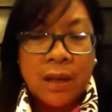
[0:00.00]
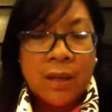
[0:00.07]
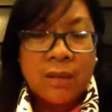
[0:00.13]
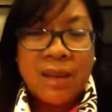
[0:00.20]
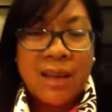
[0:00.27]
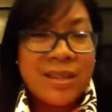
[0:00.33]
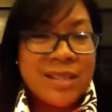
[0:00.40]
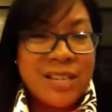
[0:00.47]

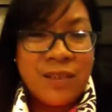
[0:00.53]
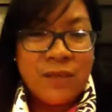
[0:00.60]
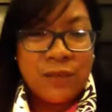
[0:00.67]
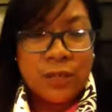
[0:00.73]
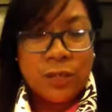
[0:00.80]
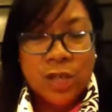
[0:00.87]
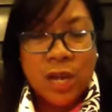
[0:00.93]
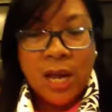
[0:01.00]
That's even
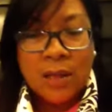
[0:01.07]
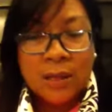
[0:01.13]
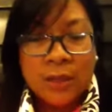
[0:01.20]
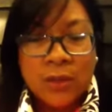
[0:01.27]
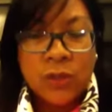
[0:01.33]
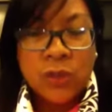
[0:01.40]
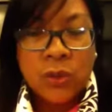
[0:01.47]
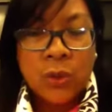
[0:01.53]
a
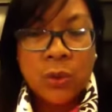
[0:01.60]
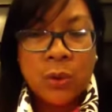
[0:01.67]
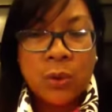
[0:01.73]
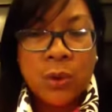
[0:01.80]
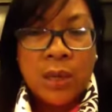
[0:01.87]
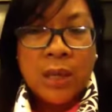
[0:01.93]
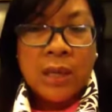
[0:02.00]
challenge. So,